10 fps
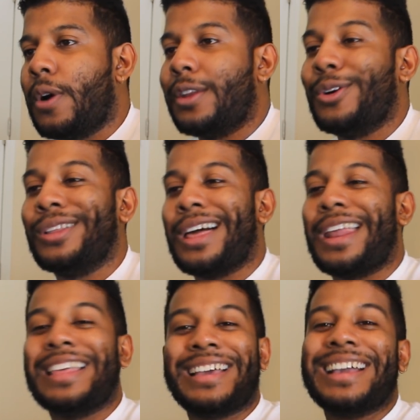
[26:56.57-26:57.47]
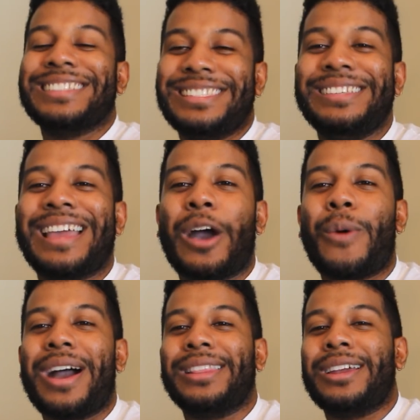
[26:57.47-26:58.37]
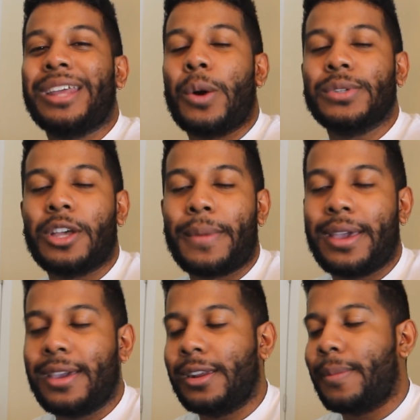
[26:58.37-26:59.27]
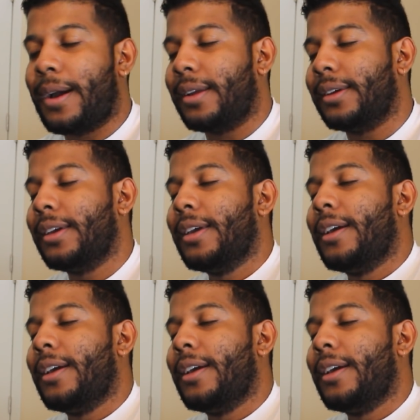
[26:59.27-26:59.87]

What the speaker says: I know a lot, I can see now why a lot of y'all was on my head about it,